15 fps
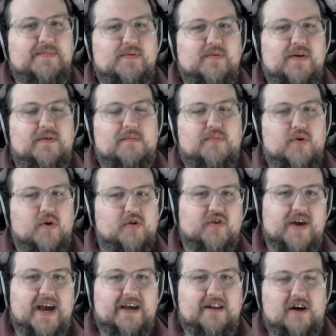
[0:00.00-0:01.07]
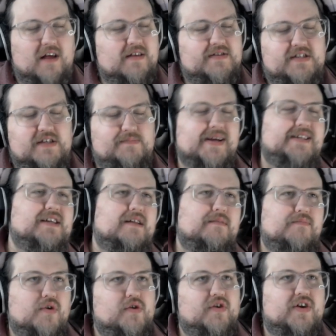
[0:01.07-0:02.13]
with on Procreate. All this is being done in
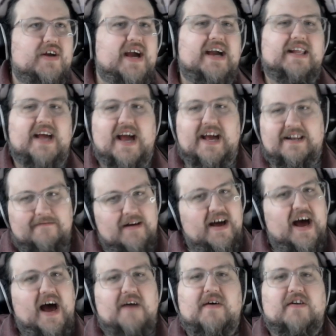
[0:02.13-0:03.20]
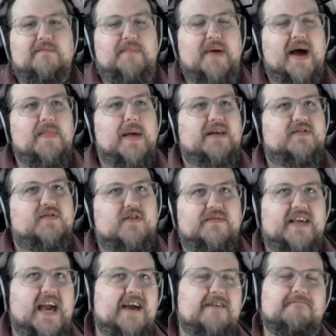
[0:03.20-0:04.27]
Procreate, and I found a pen that sort of
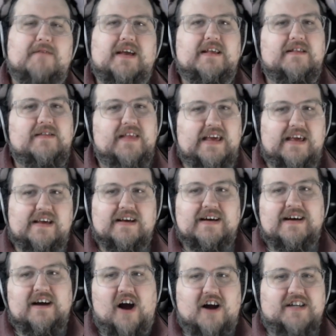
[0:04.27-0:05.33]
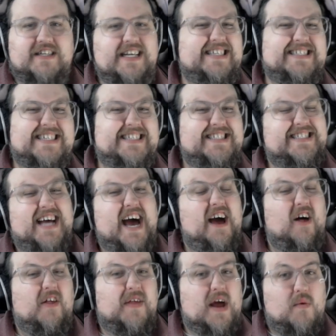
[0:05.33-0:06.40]
gave me the artistic
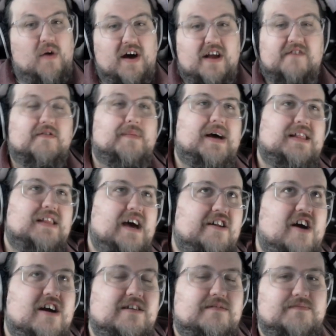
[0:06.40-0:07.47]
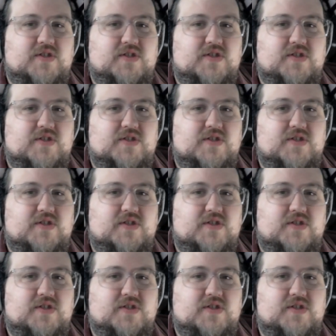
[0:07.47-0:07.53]
style that I wanted for my line art,